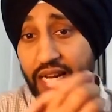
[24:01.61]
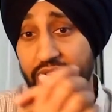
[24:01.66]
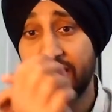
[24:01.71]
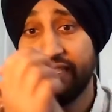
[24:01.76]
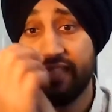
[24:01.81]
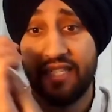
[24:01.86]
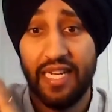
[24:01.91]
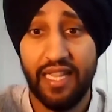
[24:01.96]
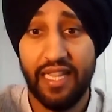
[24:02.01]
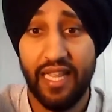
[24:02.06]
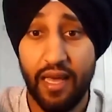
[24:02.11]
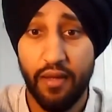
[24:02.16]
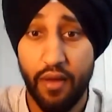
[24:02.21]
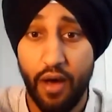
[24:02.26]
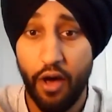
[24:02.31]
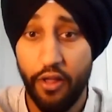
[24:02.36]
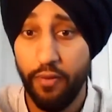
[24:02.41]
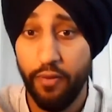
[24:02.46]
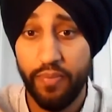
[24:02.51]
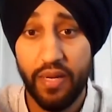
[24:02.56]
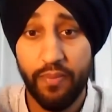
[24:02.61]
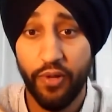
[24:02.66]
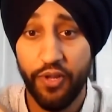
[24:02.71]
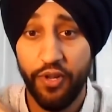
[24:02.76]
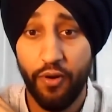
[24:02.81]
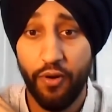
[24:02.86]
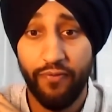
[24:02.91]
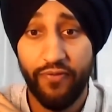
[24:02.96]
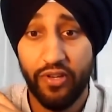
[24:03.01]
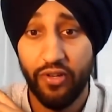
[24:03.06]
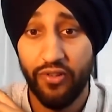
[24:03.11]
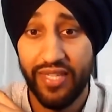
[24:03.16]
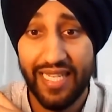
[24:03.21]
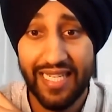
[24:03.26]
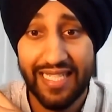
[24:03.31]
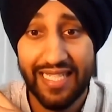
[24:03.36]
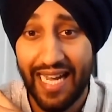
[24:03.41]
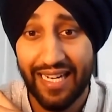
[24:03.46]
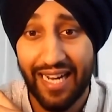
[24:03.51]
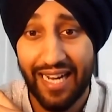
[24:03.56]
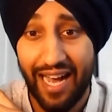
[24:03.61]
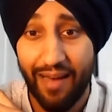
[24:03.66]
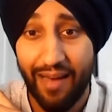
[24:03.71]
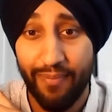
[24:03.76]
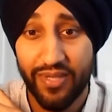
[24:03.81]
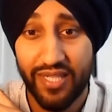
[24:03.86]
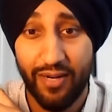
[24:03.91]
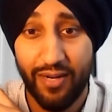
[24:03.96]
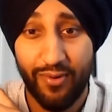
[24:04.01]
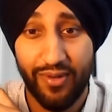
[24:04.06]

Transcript: not to say that other people don't feel the exact opposite,